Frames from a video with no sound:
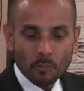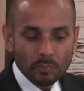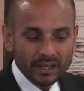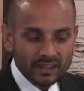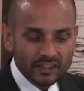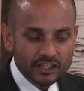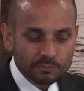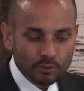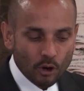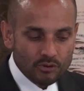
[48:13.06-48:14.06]
But in this
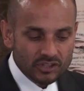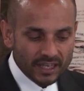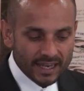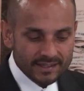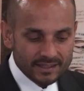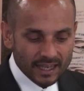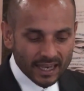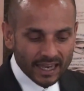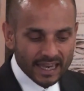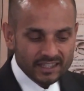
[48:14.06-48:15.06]
process,
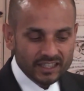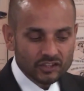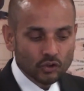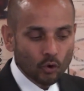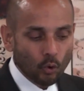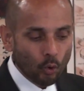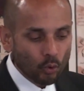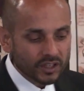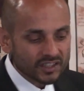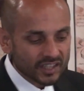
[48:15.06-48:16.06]
it says,
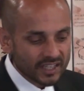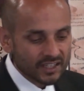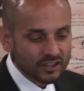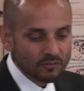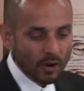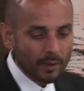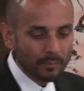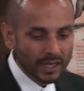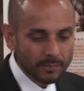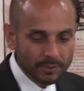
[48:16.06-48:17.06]
all the sinners of my
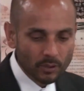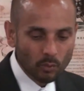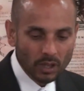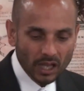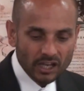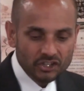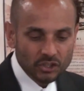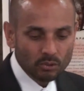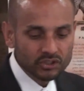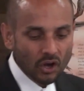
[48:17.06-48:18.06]
people
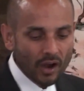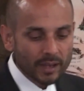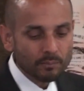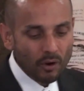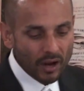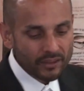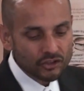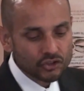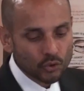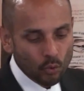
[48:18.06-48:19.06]
shall die by the
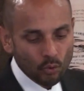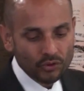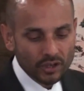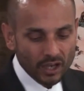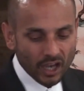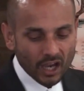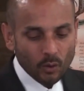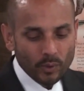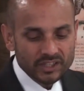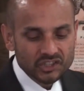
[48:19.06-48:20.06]
sword,
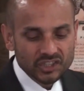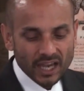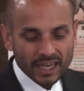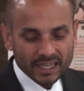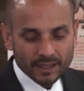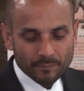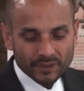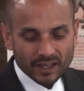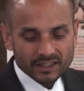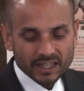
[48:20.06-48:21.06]
which say
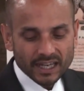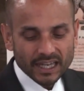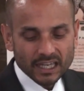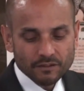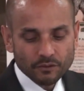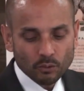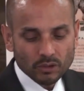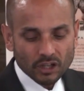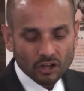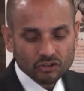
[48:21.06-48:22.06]
that
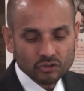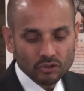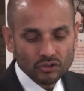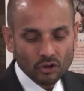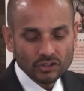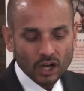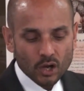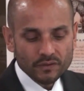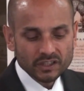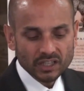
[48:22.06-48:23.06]
evil shall not
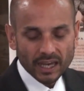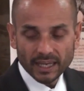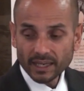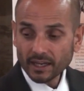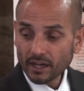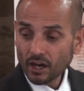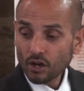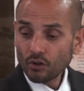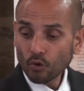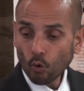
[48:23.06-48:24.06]
overtake
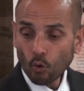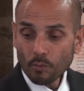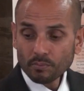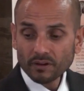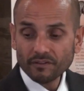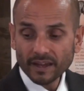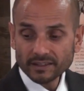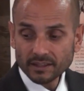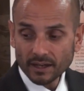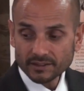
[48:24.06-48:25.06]
nor
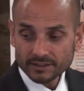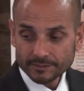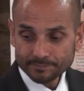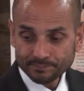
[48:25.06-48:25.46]
prevent us.